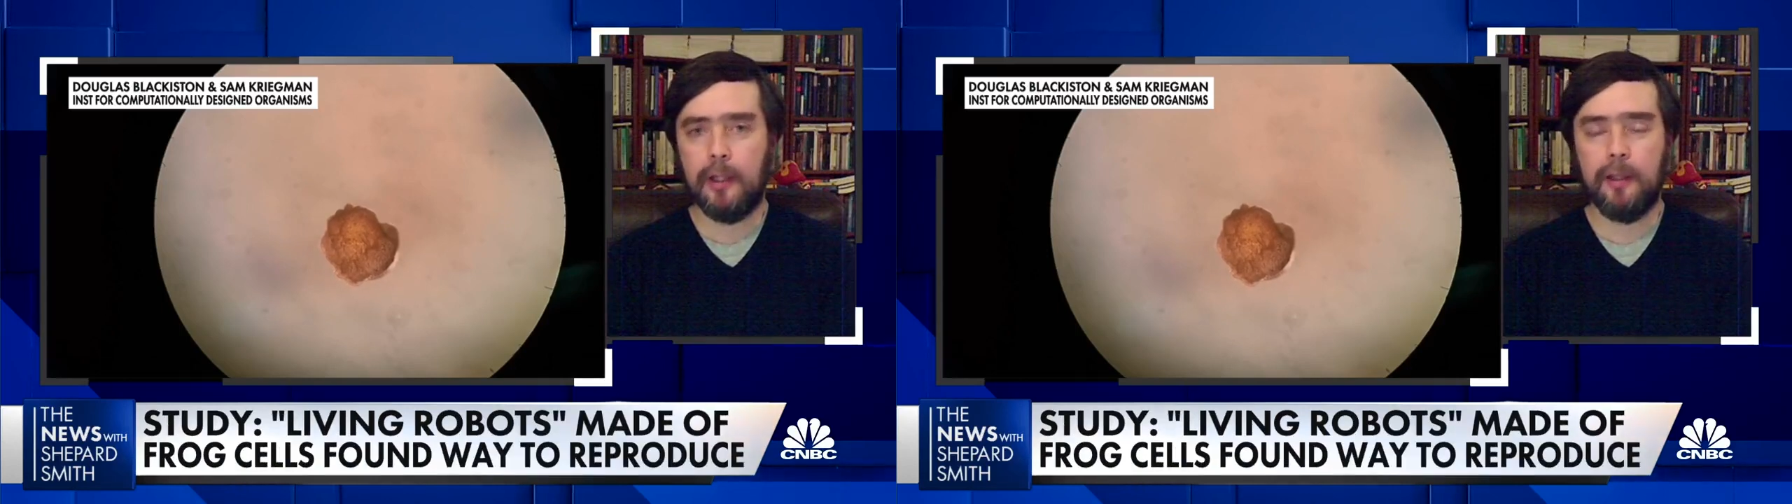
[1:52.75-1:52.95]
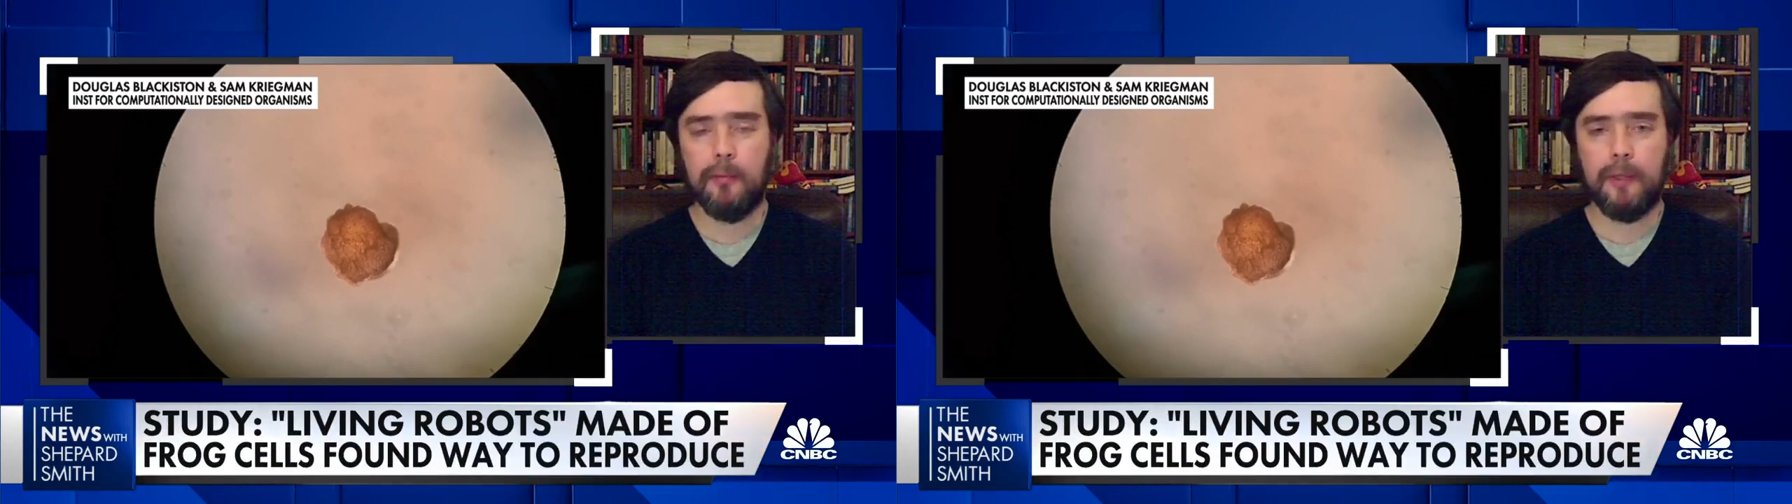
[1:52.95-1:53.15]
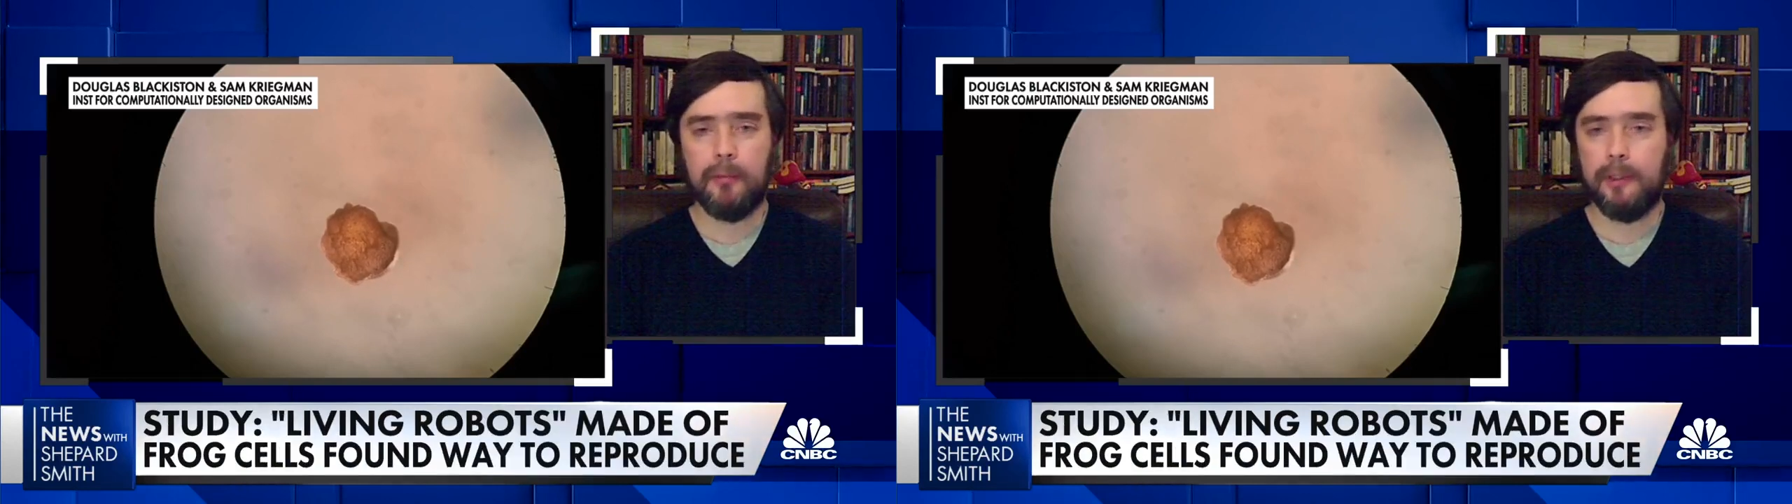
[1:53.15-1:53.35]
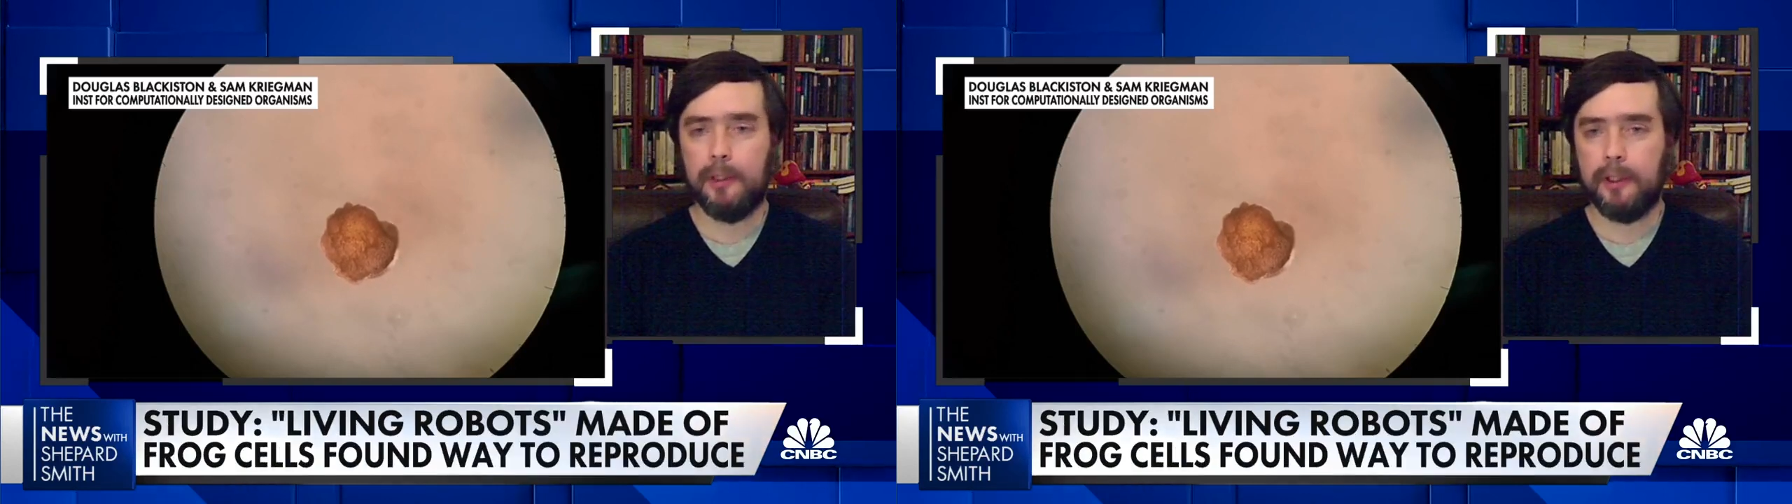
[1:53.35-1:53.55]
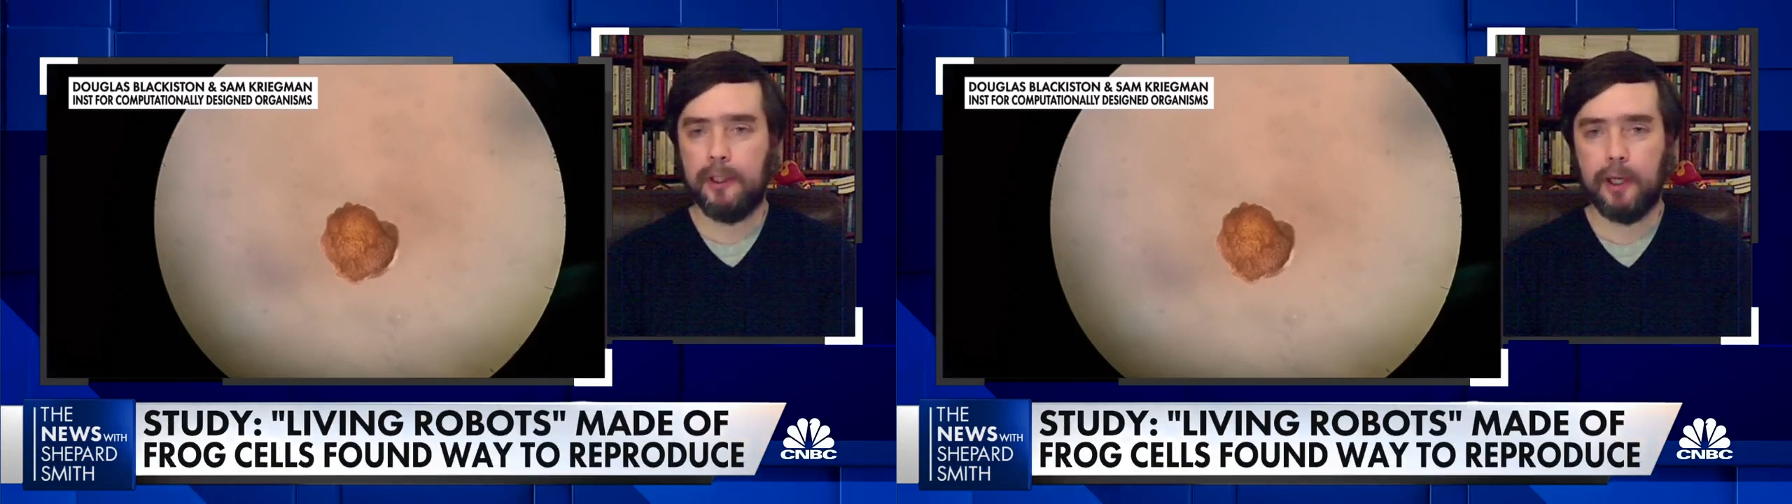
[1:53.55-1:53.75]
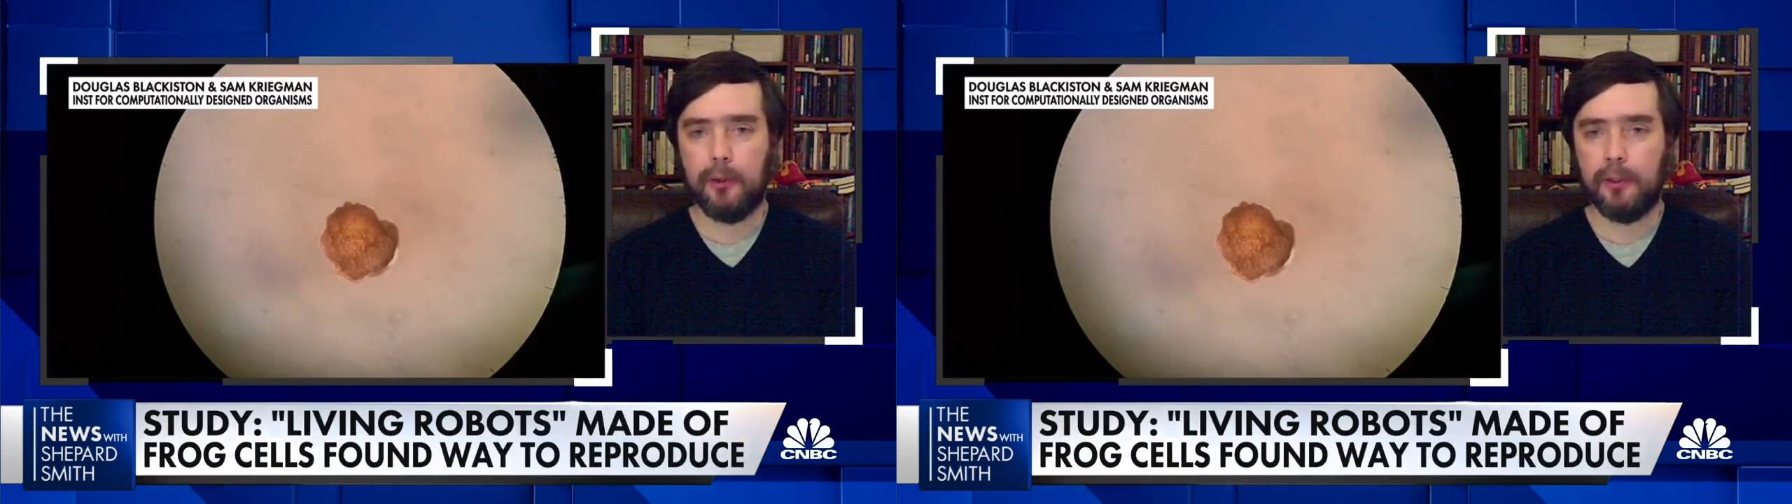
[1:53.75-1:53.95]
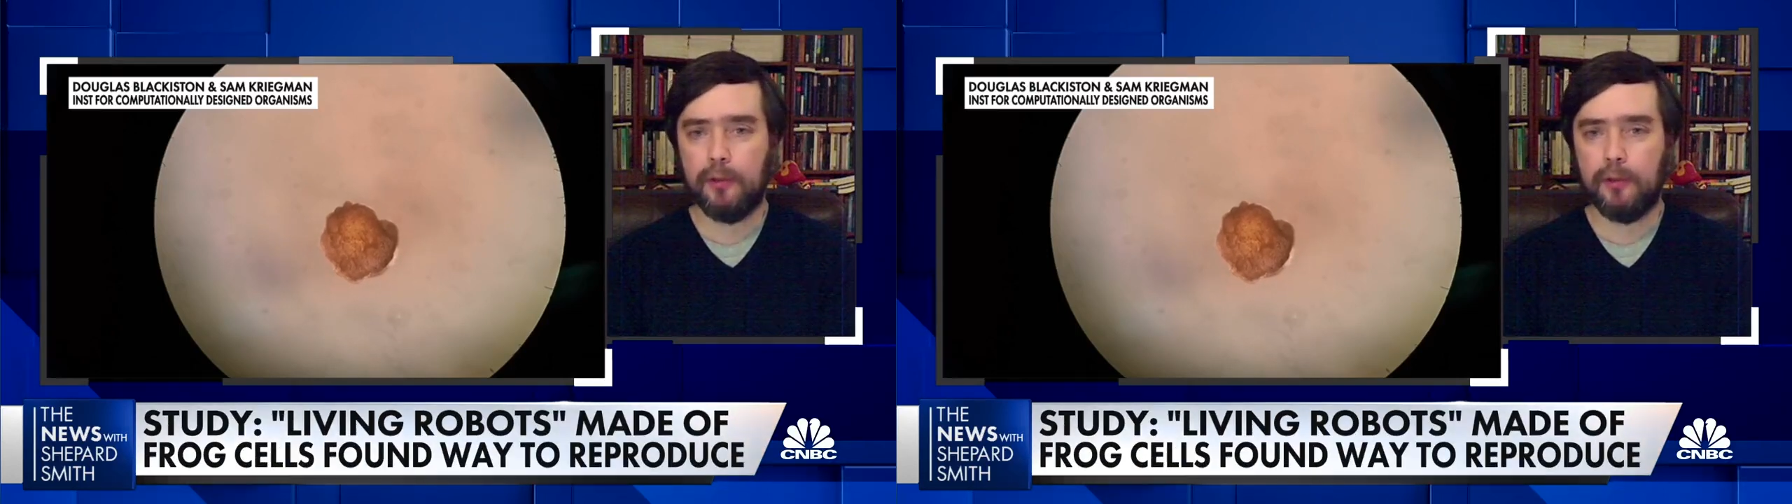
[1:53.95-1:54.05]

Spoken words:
They might be cleaning out the